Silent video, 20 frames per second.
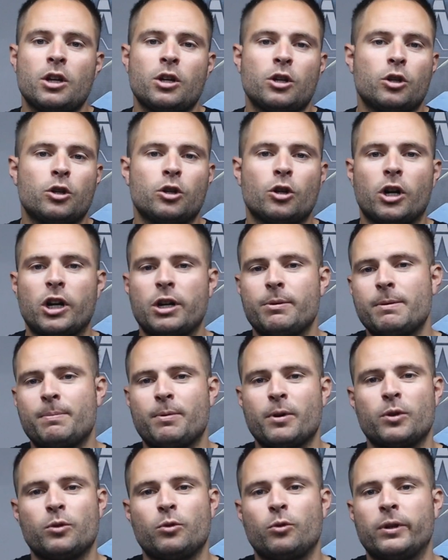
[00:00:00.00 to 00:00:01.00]
you're not going to be
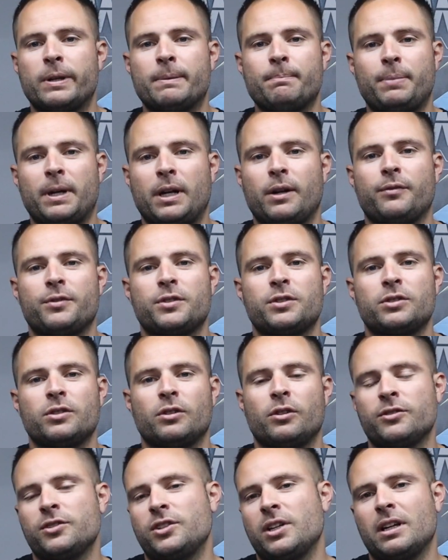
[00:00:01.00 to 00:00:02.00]
putting all them buffs
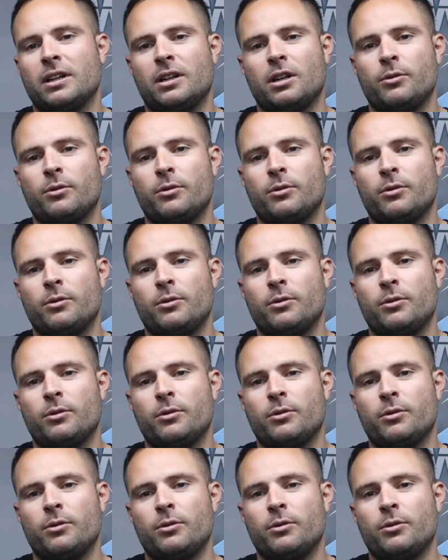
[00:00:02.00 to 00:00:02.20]
on 10